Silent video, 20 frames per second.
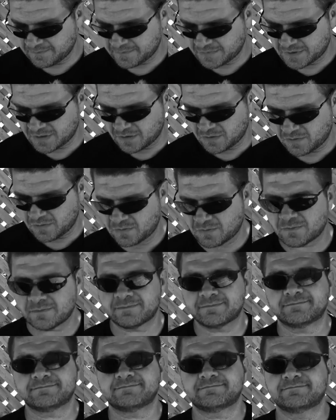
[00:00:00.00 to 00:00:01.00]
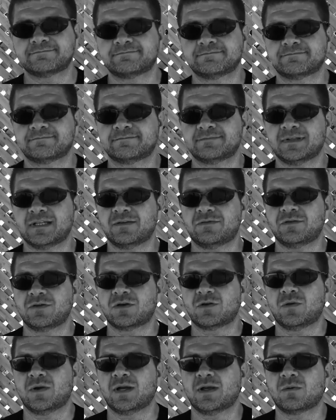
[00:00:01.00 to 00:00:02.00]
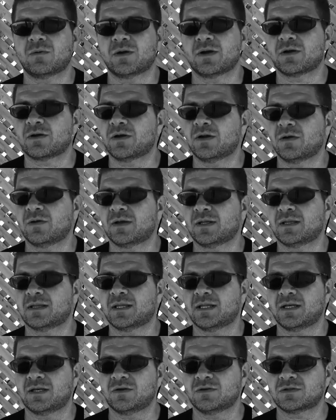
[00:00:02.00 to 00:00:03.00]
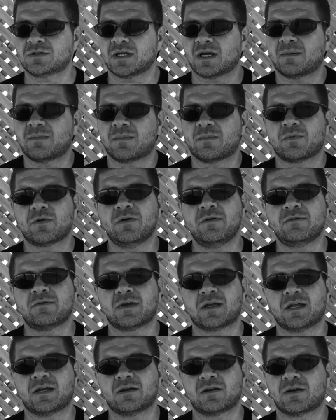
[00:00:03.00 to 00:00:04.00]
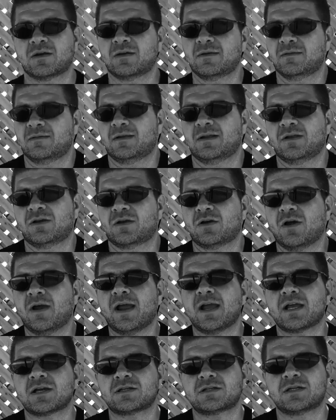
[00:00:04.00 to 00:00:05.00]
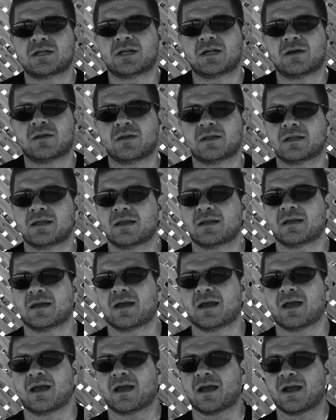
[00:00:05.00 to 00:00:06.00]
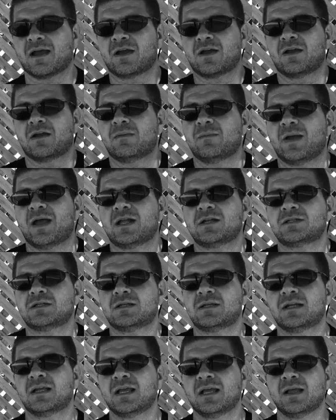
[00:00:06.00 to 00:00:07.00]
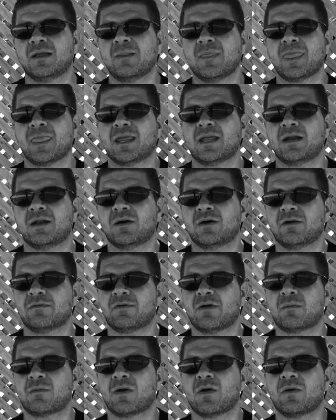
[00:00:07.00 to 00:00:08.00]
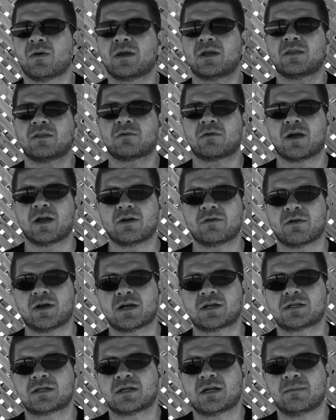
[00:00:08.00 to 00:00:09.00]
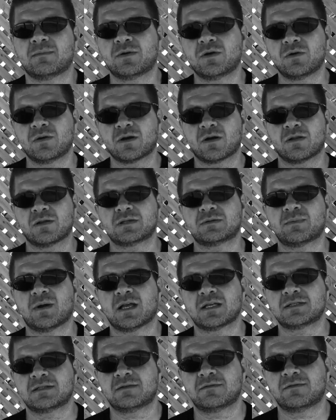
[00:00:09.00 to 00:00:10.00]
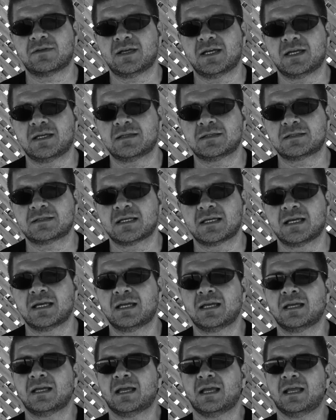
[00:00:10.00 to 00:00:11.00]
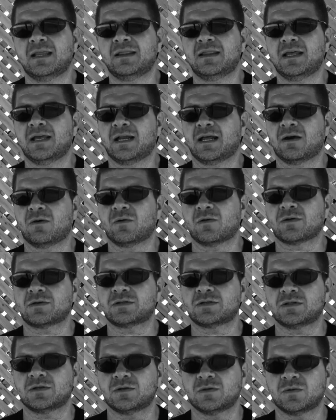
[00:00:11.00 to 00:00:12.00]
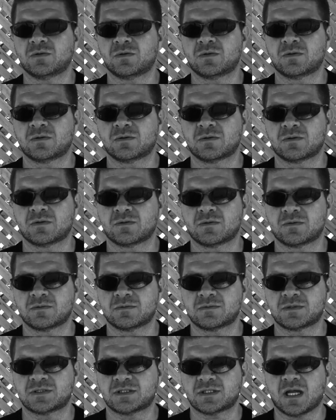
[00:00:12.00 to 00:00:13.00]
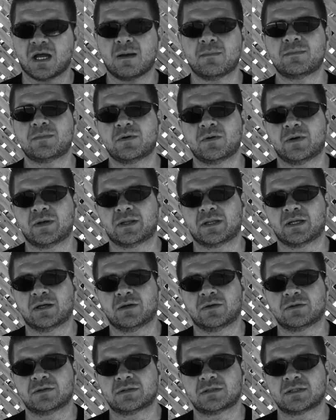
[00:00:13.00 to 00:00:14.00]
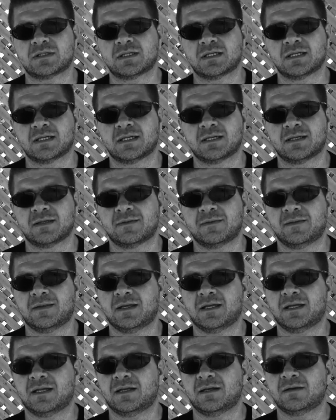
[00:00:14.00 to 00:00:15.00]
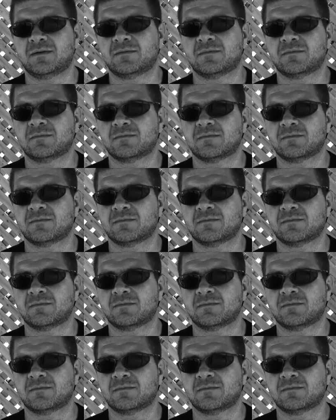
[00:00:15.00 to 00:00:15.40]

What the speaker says: so if you quit what you're doing, then you stop improving and you crash. You know, I could imagine, you know, if I'm going in the right direction, I'm doing all these positive things, and then I were to stop doing those, then,